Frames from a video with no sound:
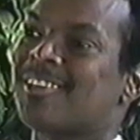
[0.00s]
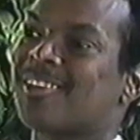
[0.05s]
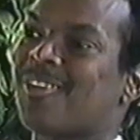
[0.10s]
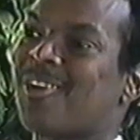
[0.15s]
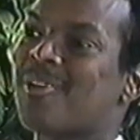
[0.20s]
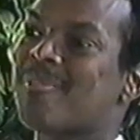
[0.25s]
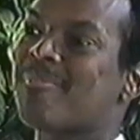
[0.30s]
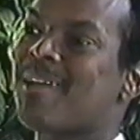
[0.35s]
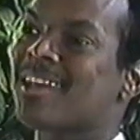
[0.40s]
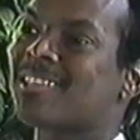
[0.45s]

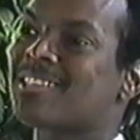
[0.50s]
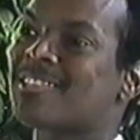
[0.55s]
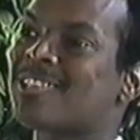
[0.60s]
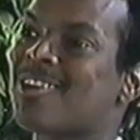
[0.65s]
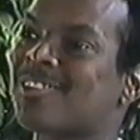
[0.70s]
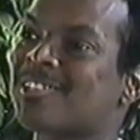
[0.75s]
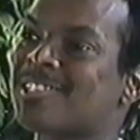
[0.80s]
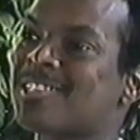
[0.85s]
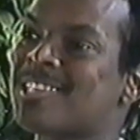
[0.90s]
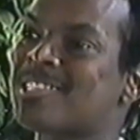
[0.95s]
going back to
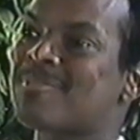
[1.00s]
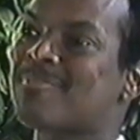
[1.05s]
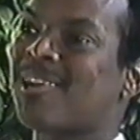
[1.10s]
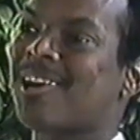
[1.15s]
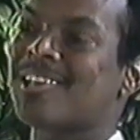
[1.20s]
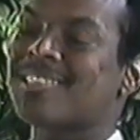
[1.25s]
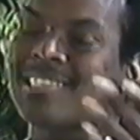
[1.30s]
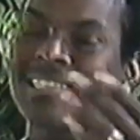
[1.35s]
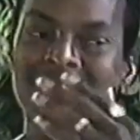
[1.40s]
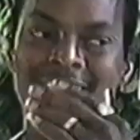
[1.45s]
talk to his
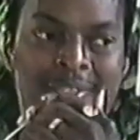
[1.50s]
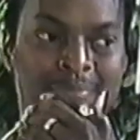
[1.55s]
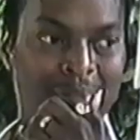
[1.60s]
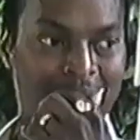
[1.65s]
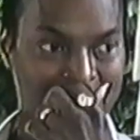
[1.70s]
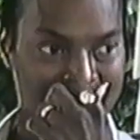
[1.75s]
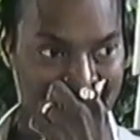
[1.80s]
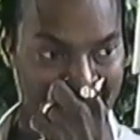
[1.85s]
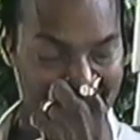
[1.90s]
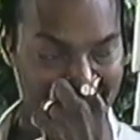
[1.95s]
boss, and his
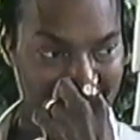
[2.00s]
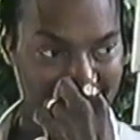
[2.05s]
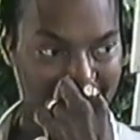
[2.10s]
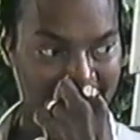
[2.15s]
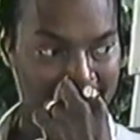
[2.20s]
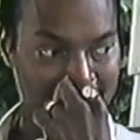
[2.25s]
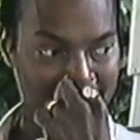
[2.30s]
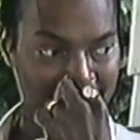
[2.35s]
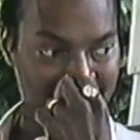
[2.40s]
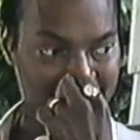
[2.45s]
boss finally
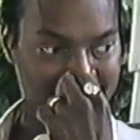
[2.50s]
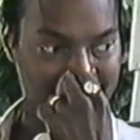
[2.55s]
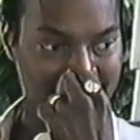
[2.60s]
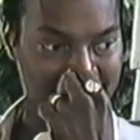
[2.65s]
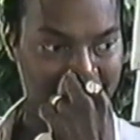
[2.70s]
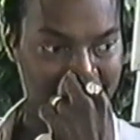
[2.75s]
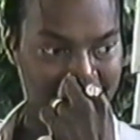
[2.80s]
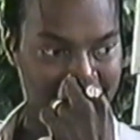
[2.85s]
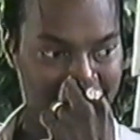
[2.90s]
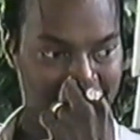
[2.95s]
came out and
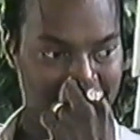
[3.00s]
said,